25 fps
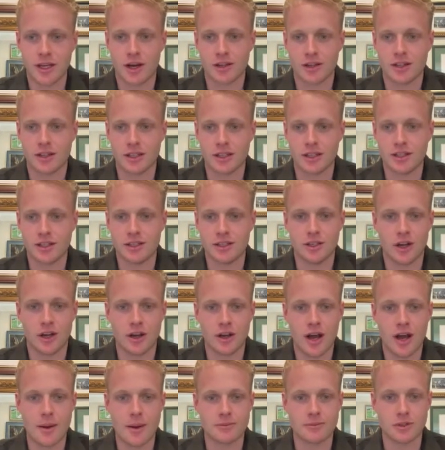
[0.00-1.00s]
I think,
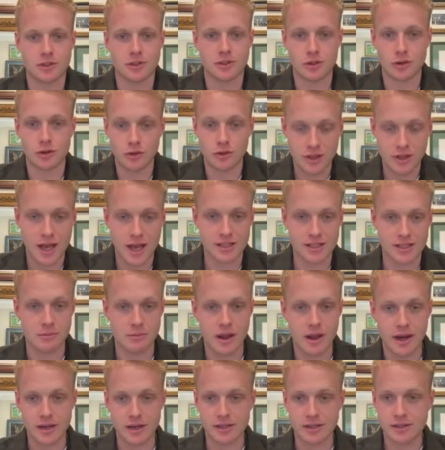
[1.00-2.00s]
up to 2,000
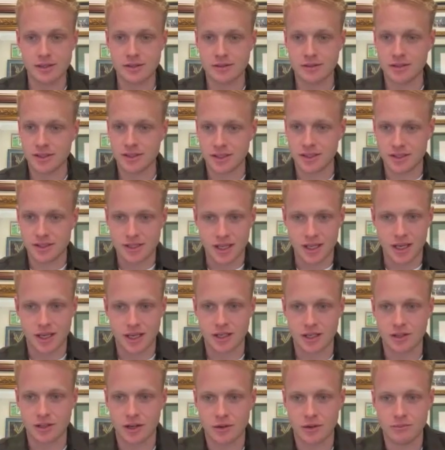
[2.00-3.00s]
metres is a
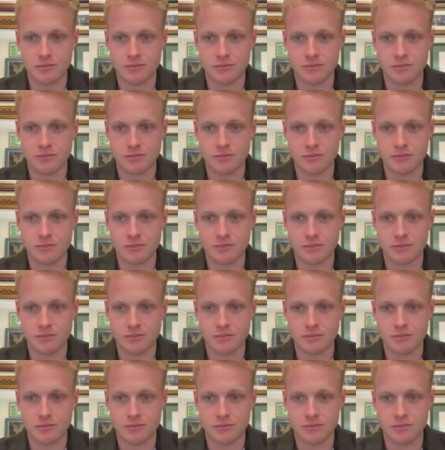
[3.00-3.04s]
tick,